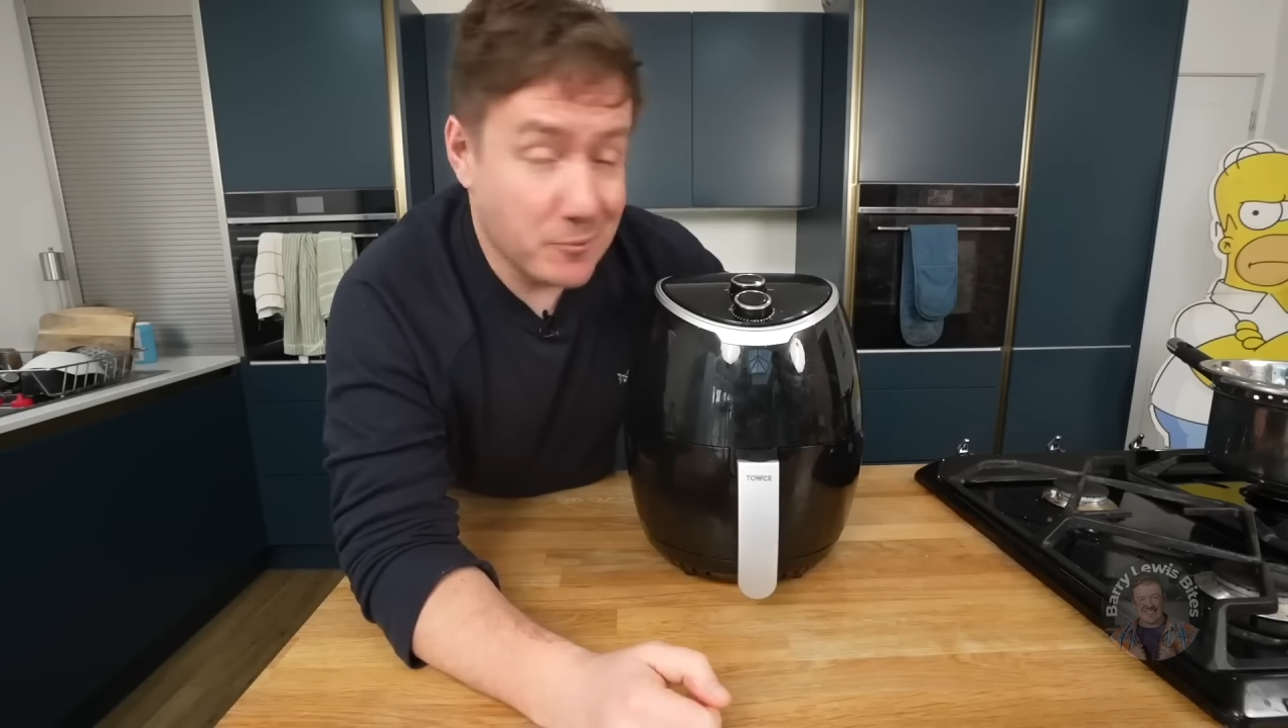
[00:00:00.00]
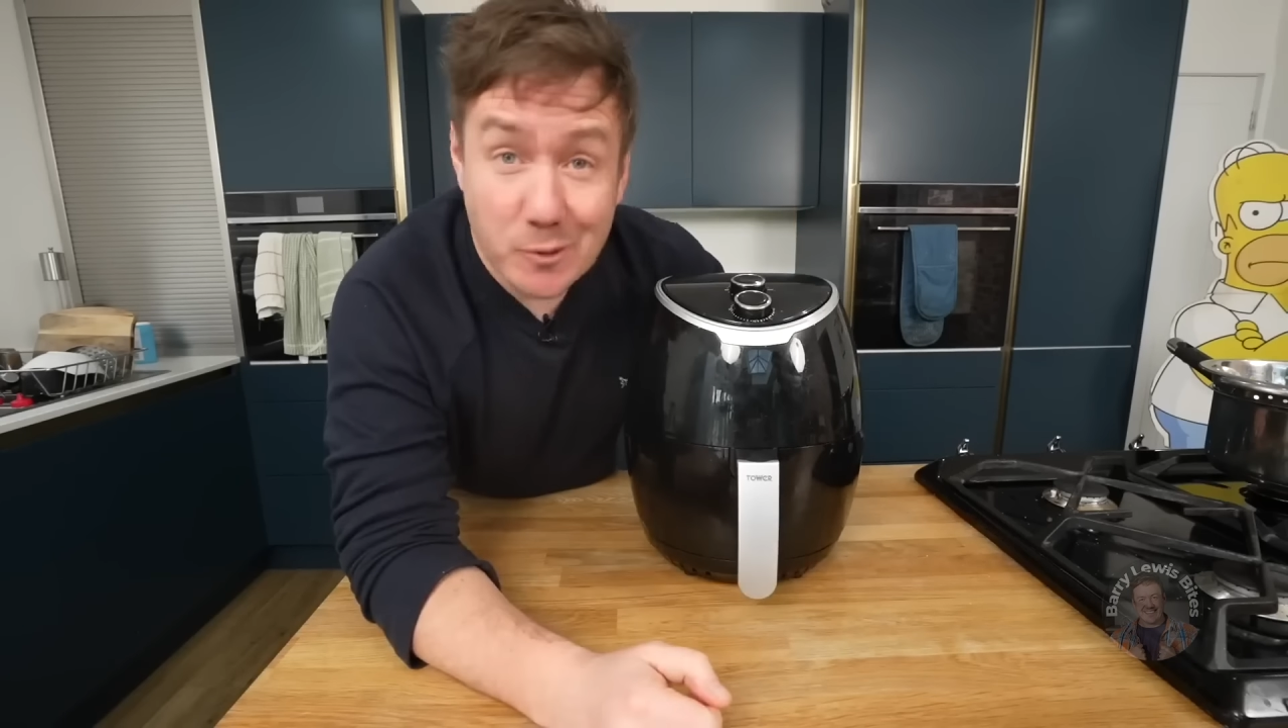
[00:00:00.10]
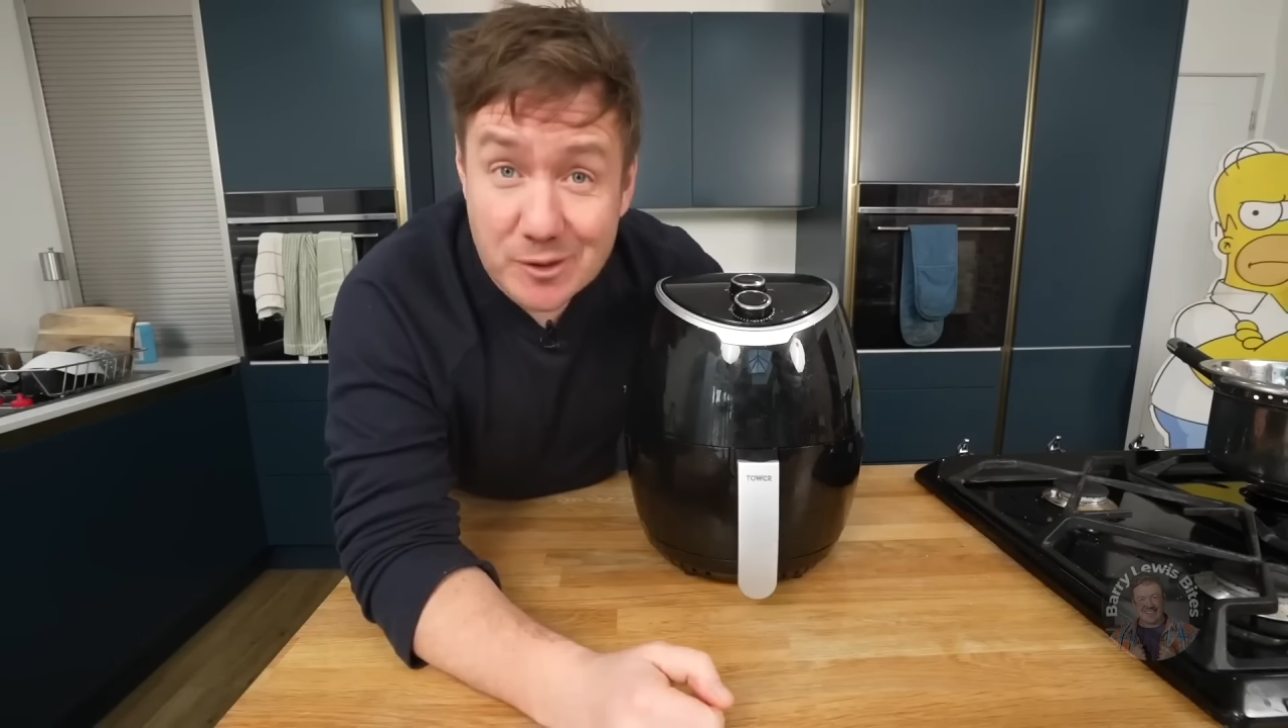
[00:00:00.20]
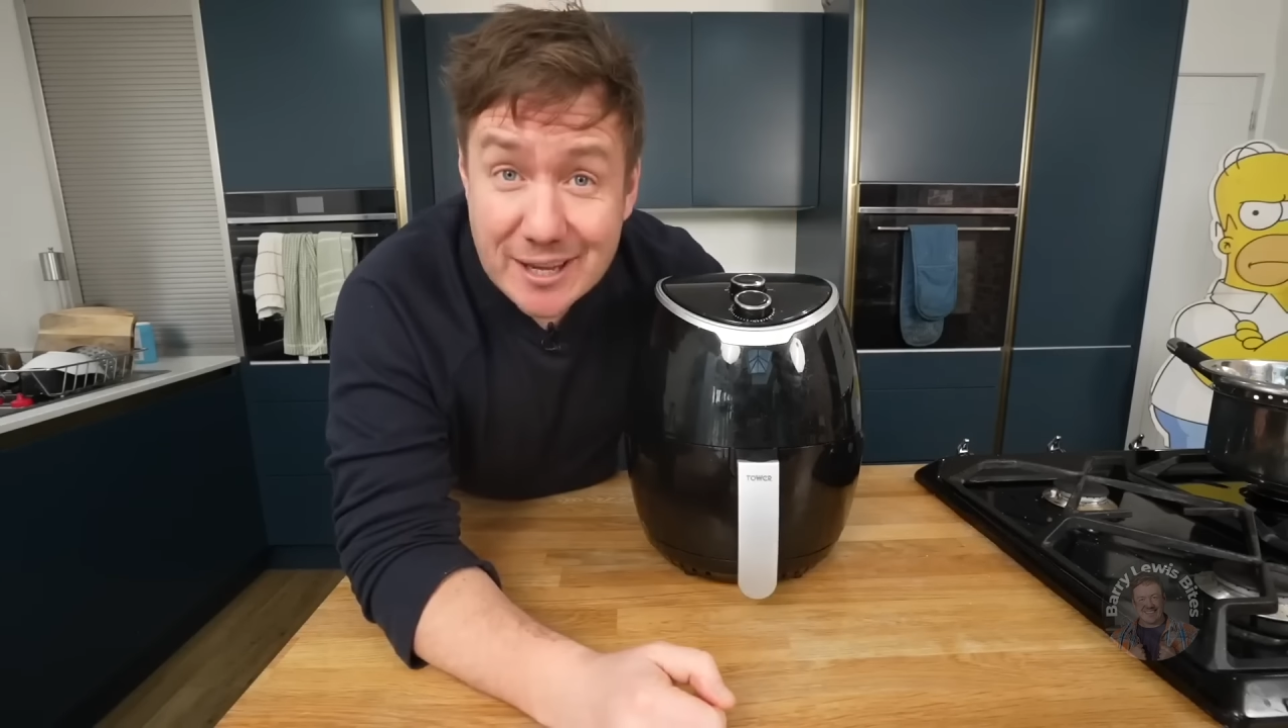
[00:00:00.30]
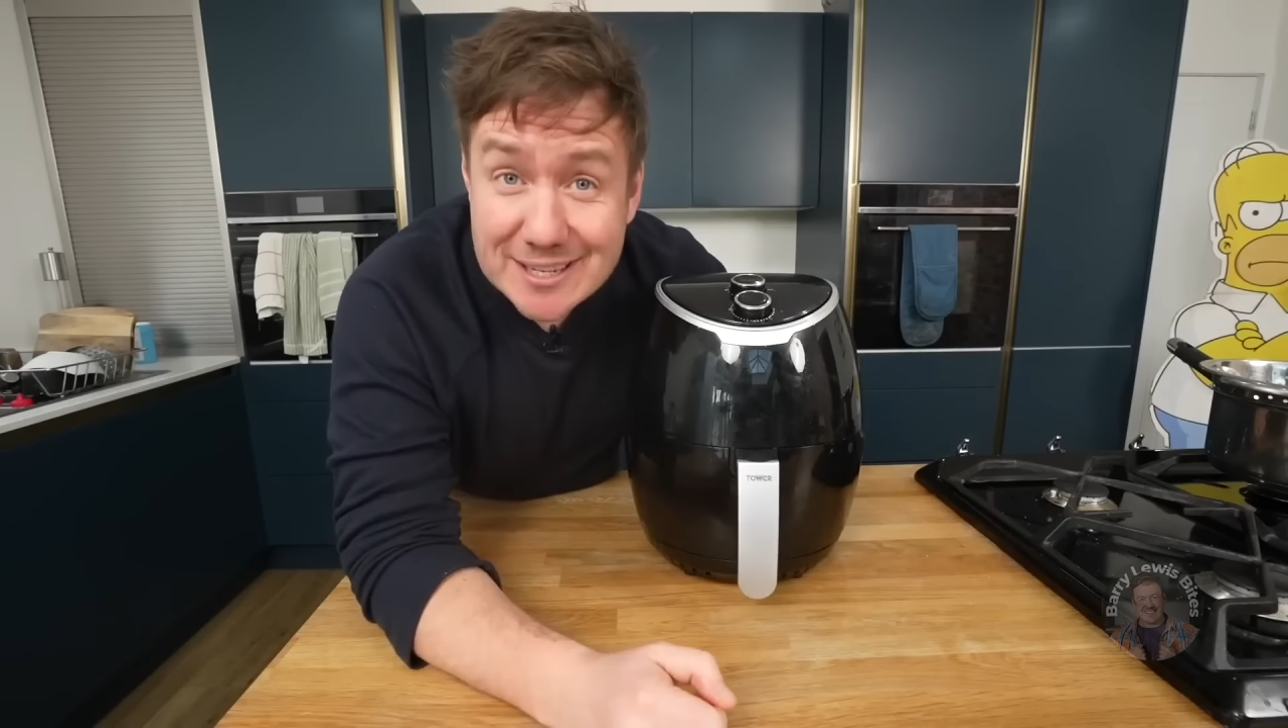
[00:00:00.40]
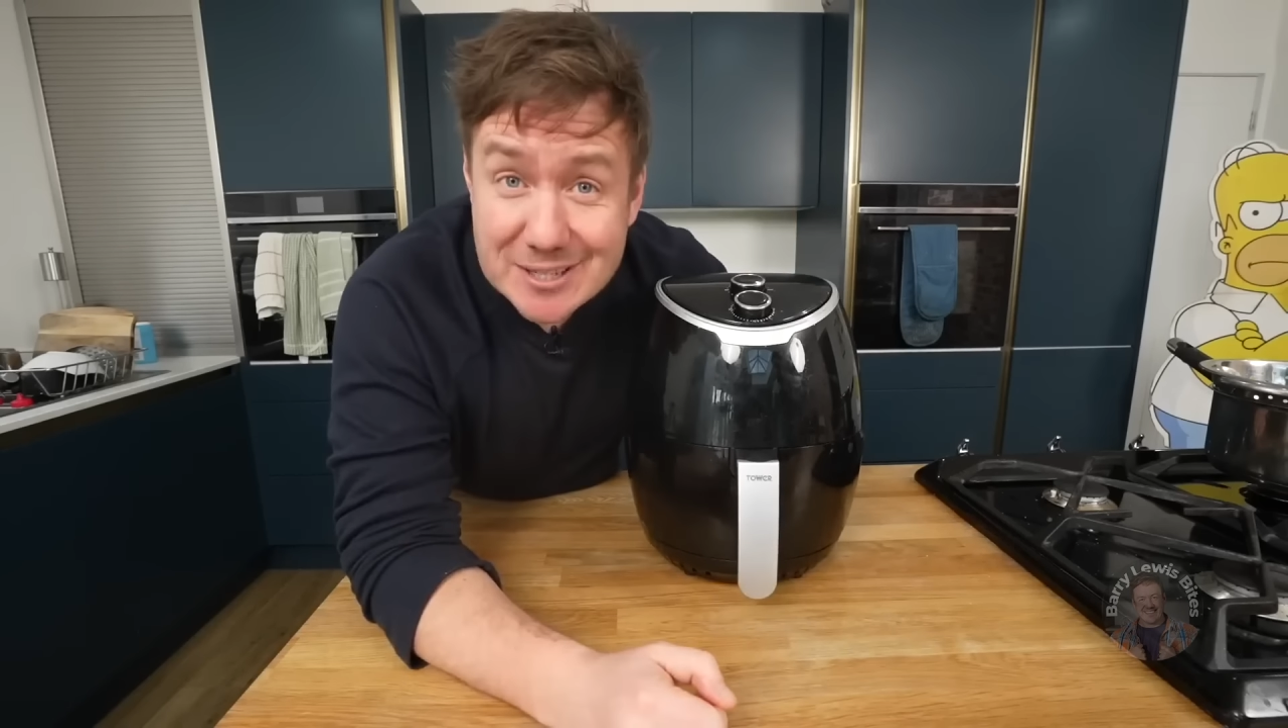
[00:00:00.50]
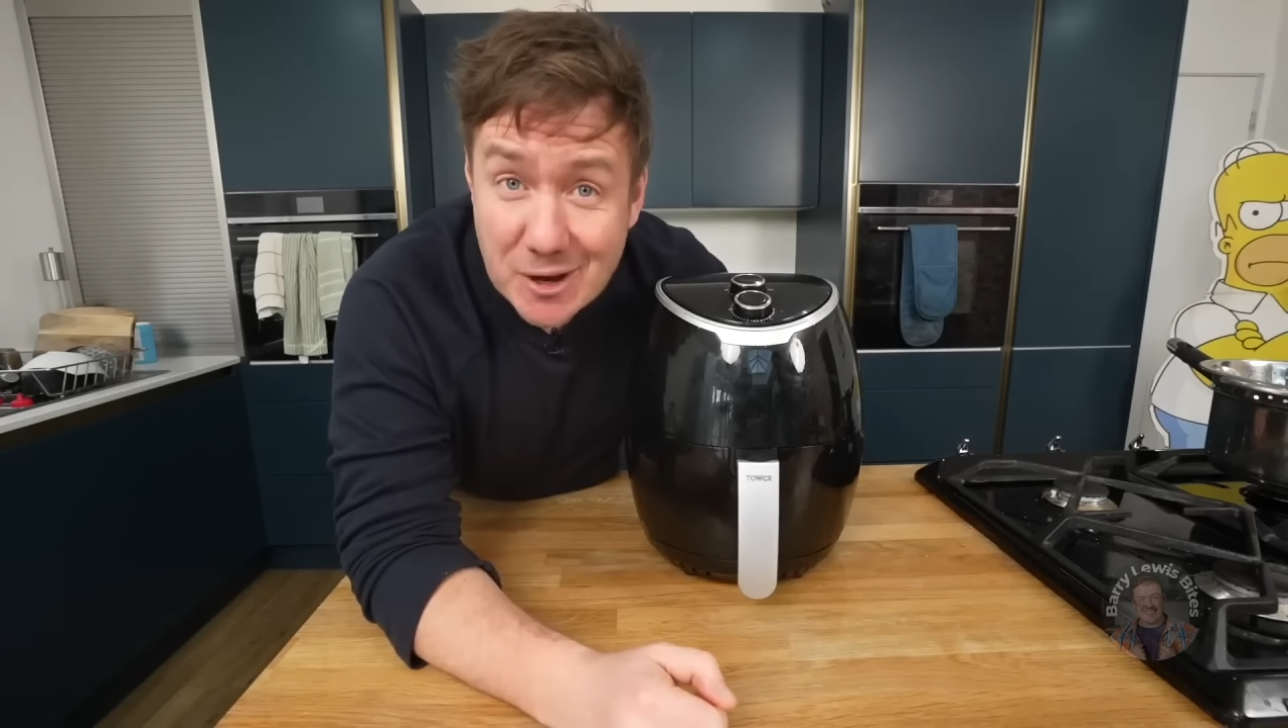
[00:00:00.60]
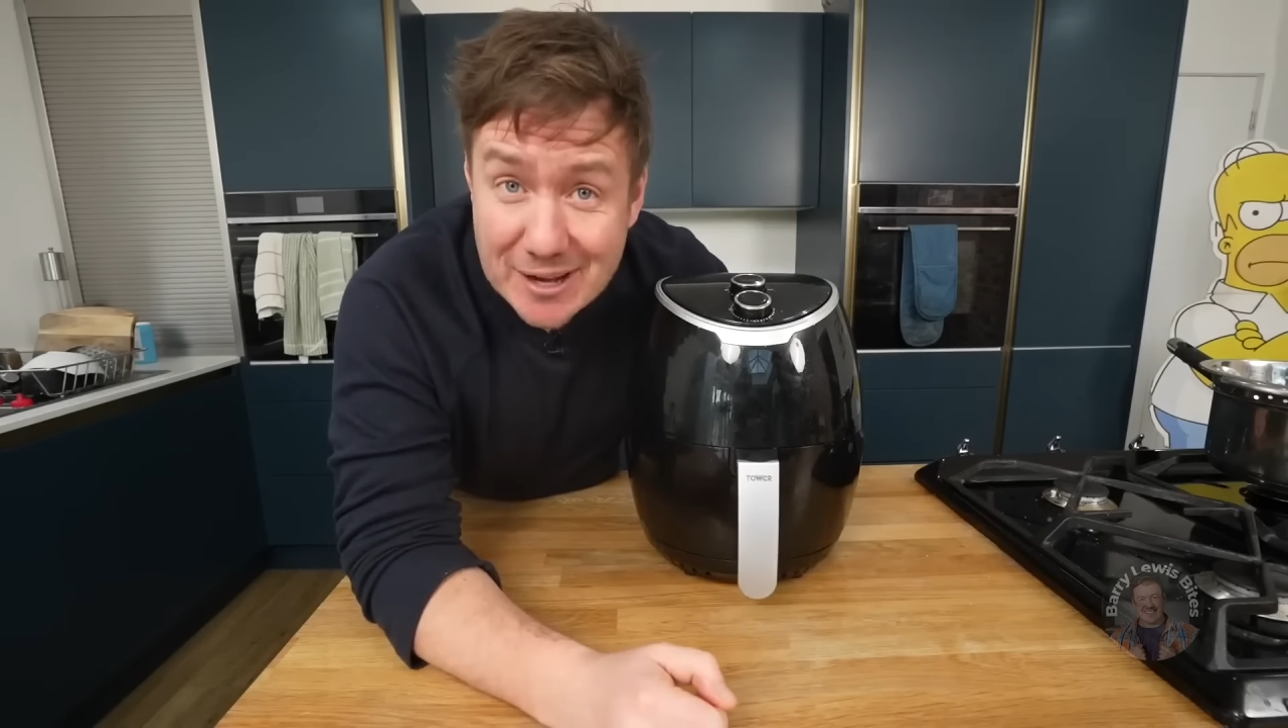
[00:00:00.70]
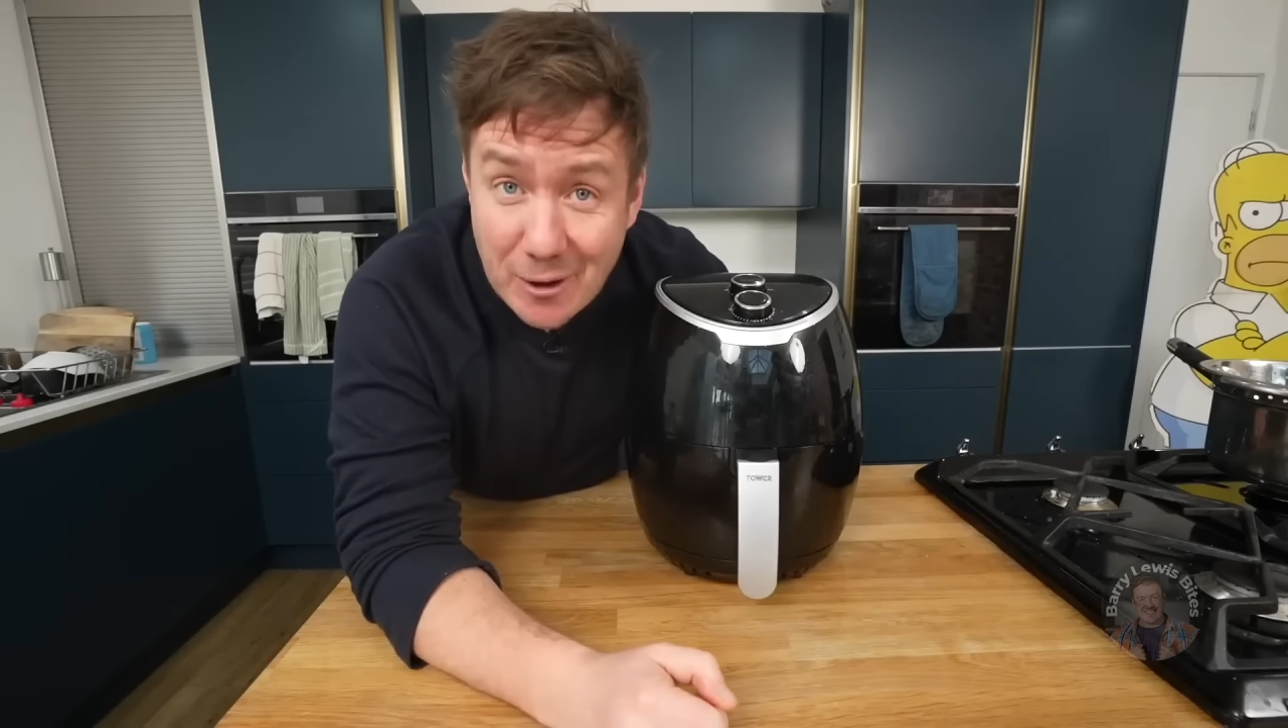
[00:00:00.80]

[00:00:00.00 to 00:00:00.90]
what they turn